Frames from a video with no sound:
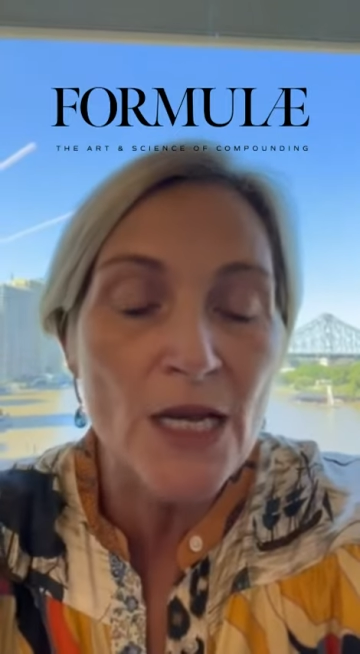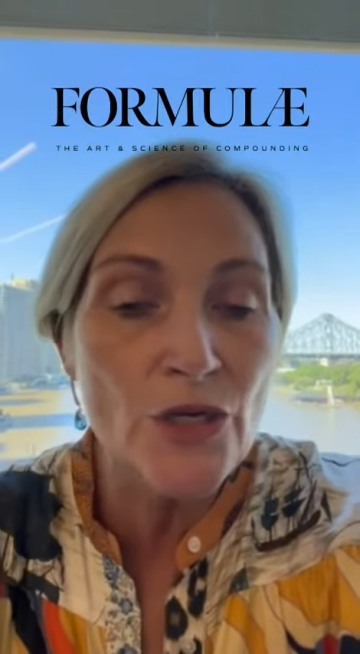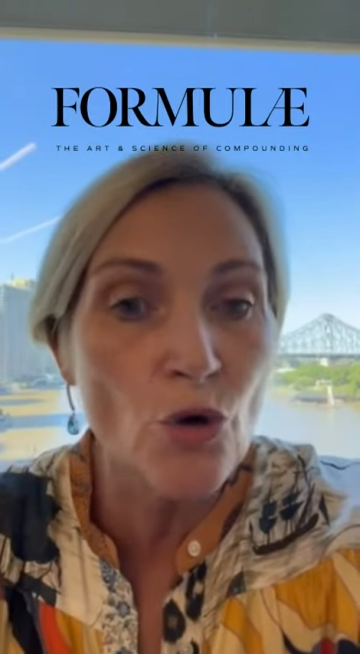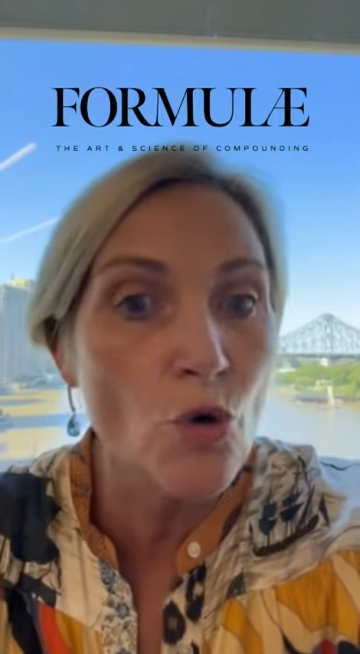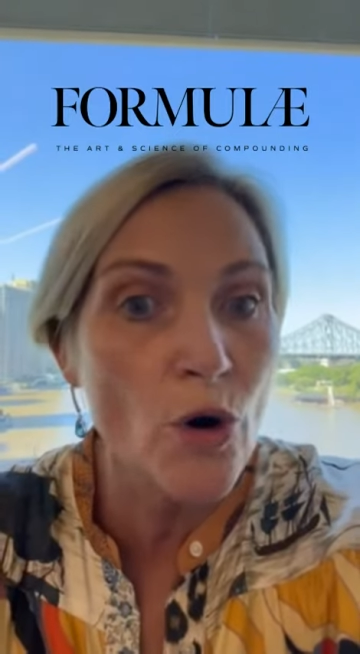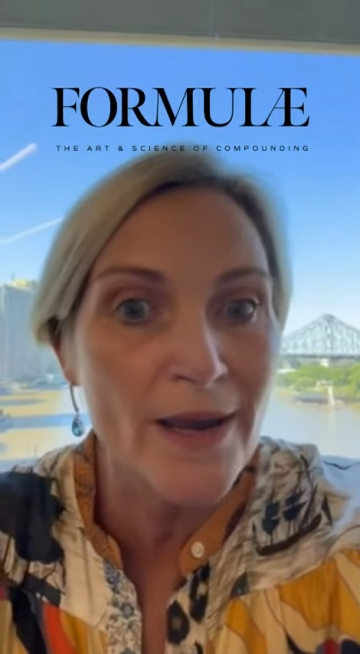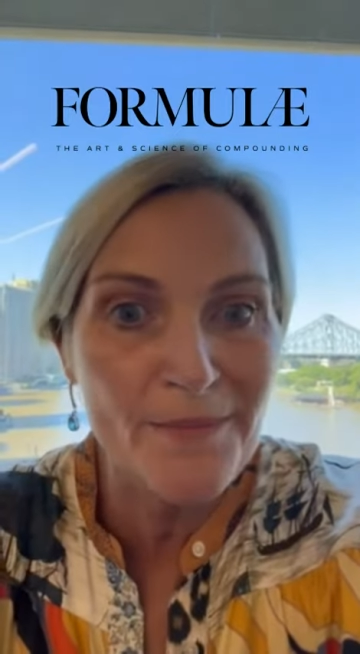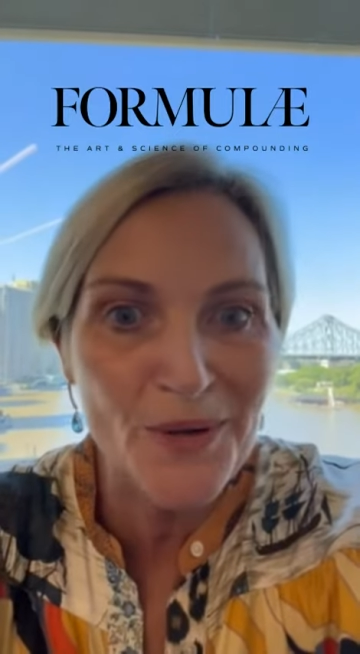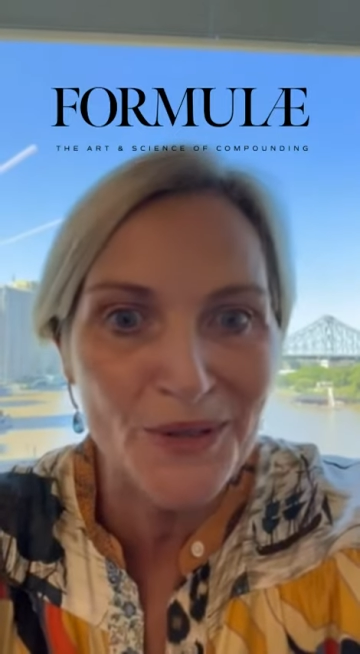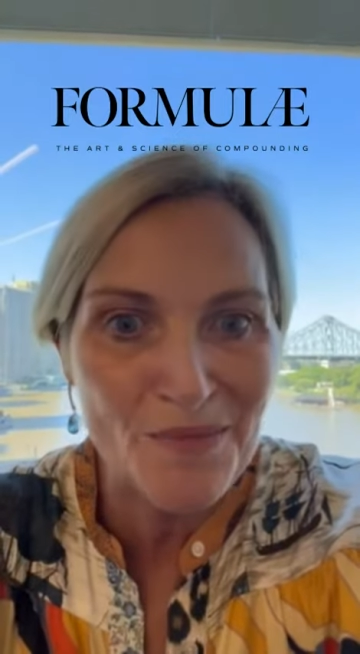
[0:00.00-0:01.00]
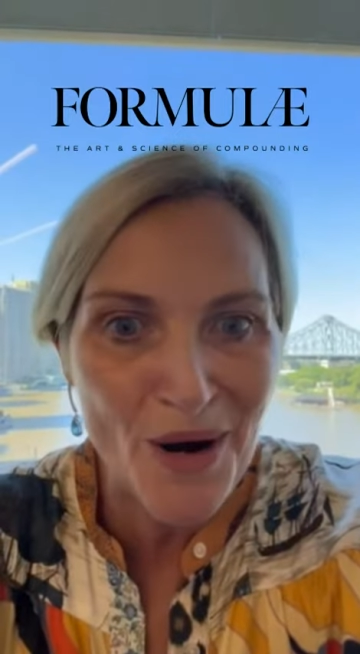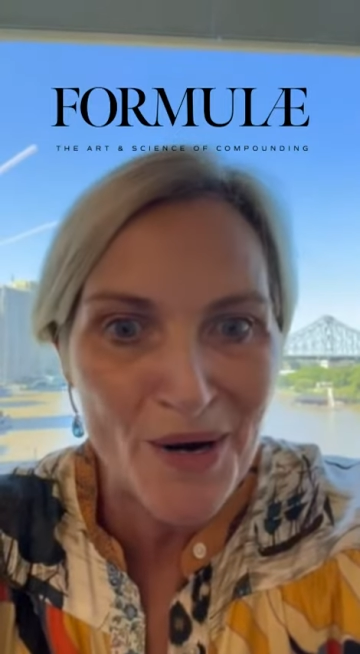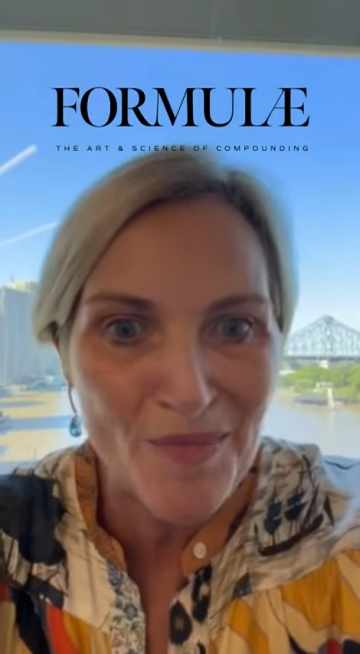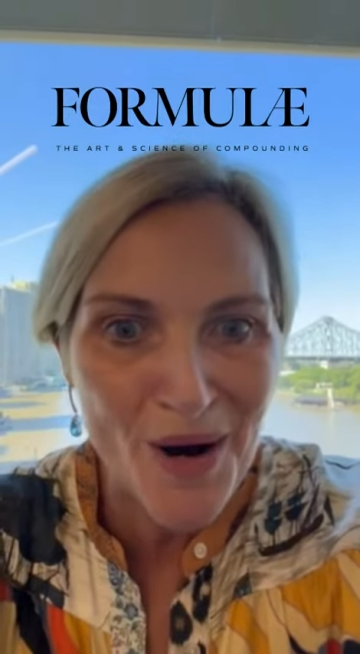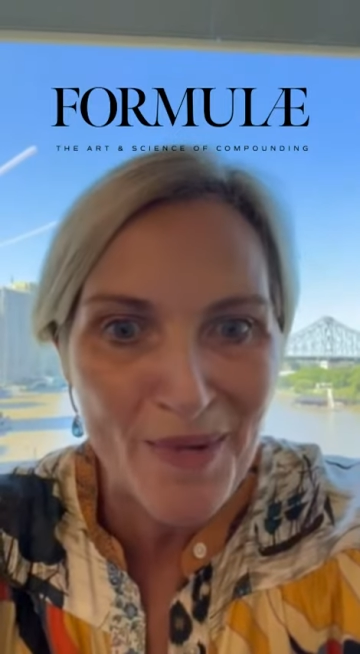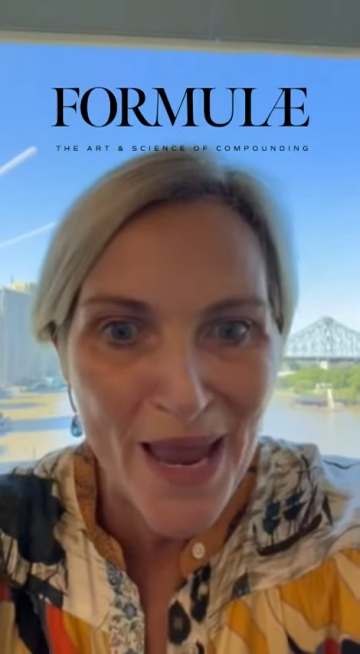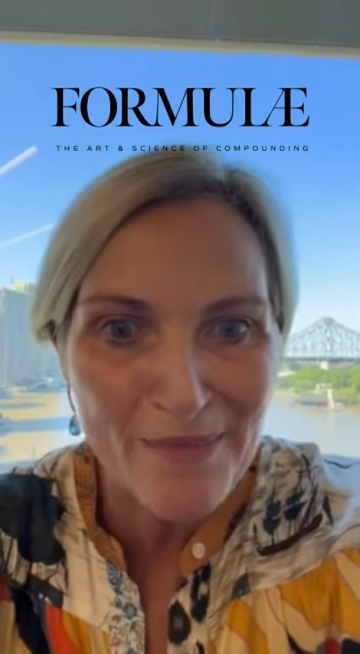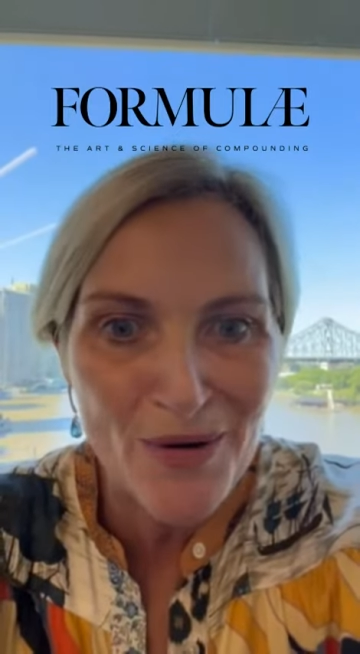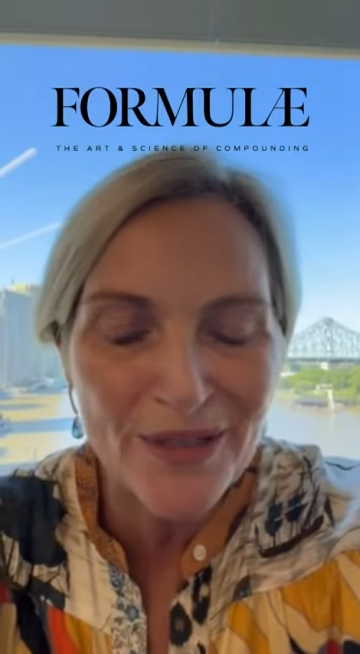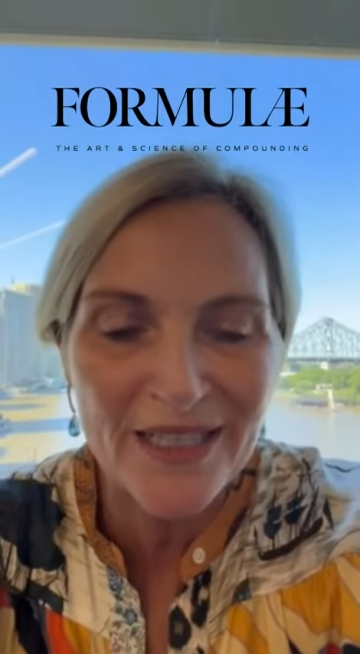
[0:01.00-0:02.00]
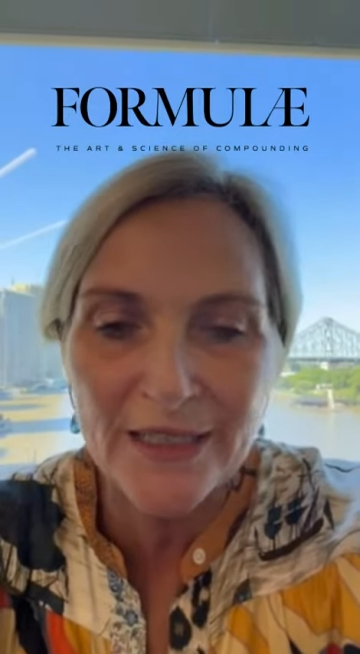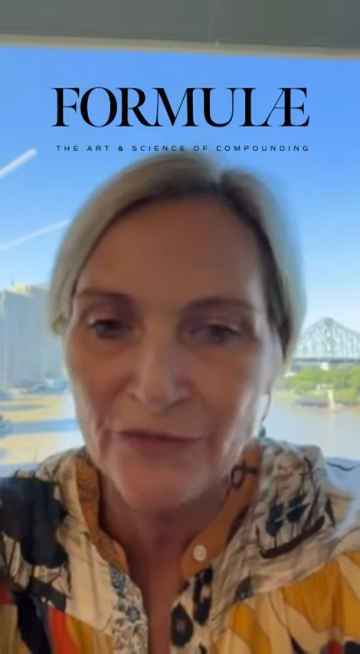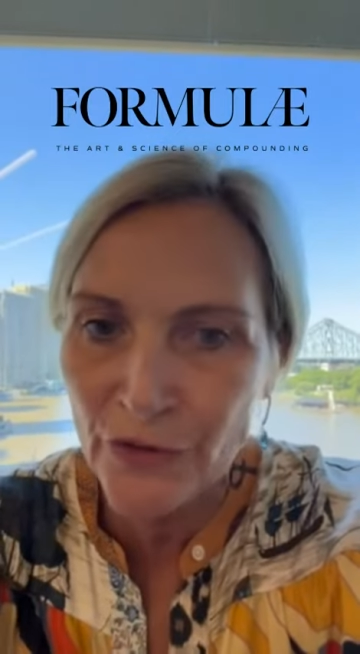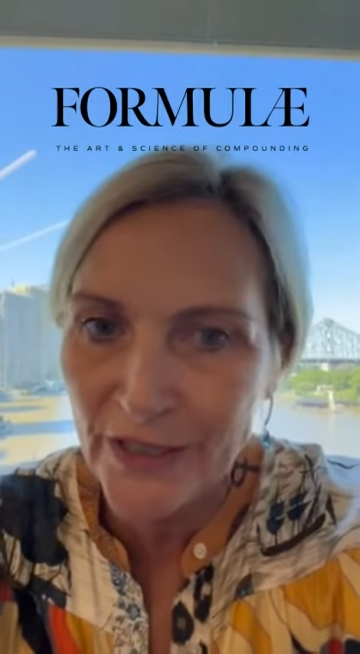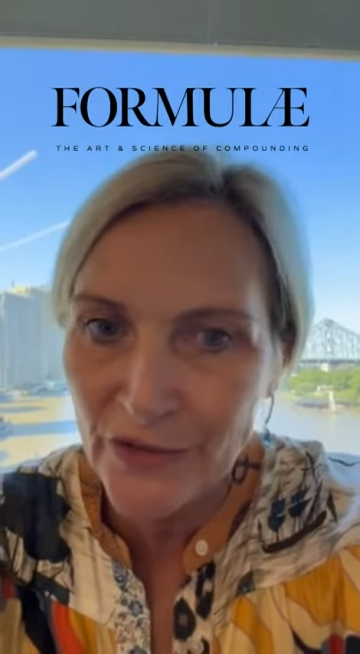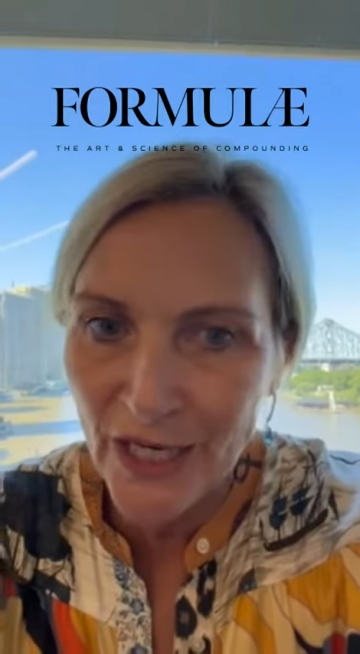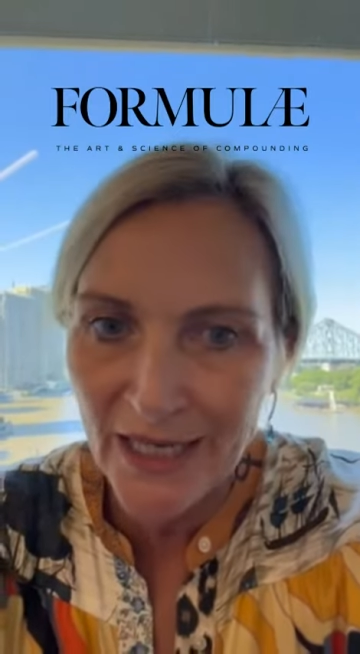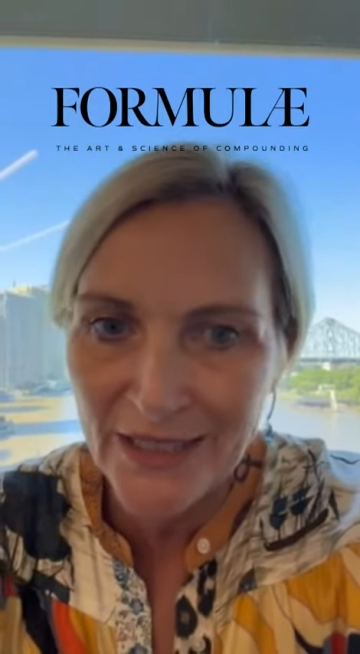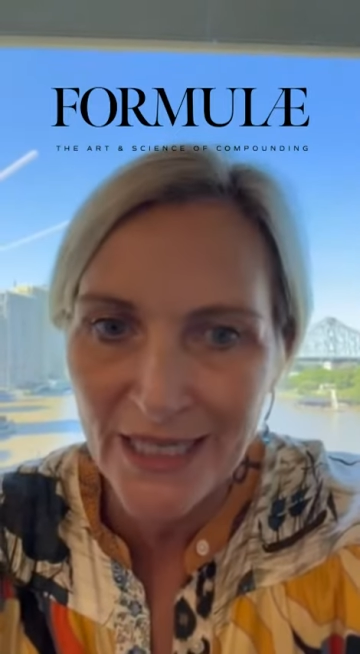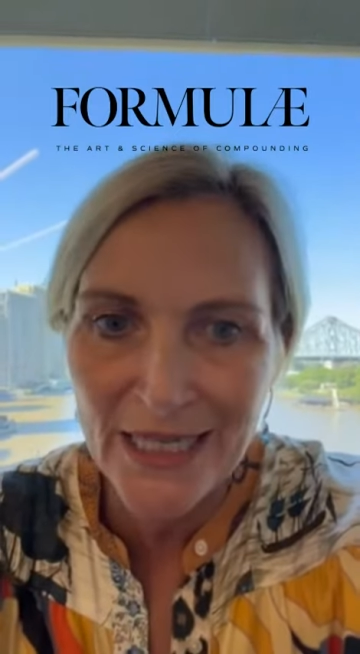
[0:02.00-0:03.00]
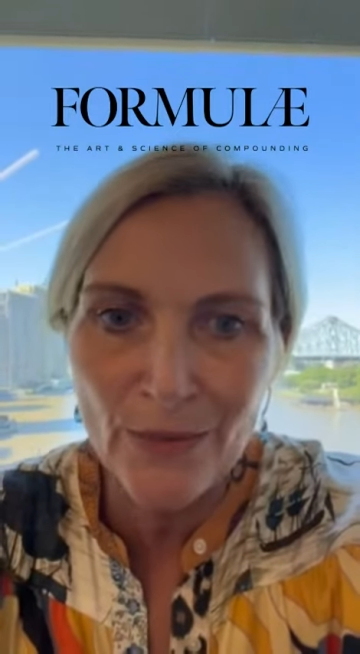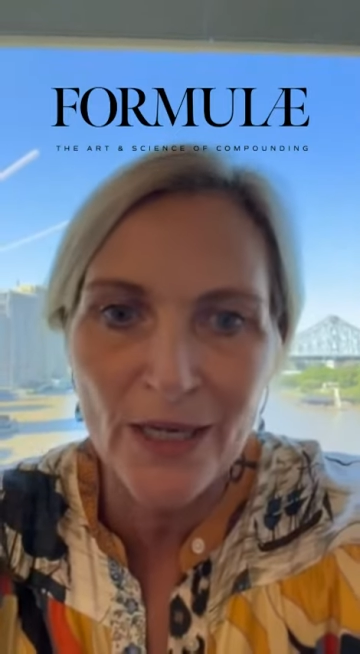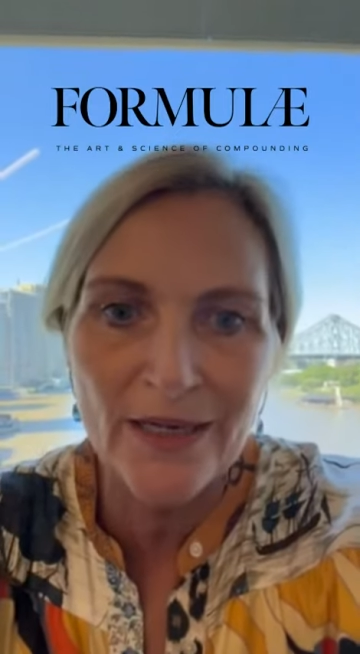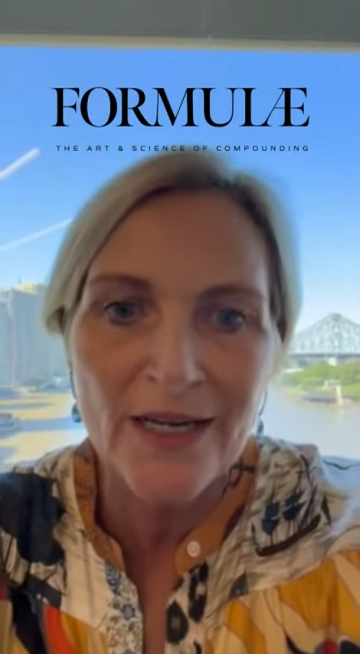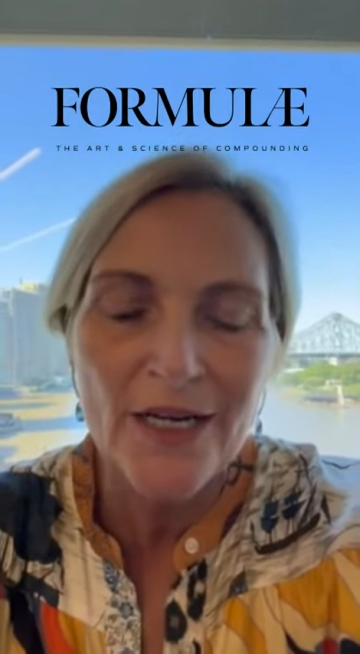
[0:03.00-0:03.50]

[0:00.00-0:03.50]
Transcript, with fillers: your Important to Your Microbiome Handbook that is free of charge to anyone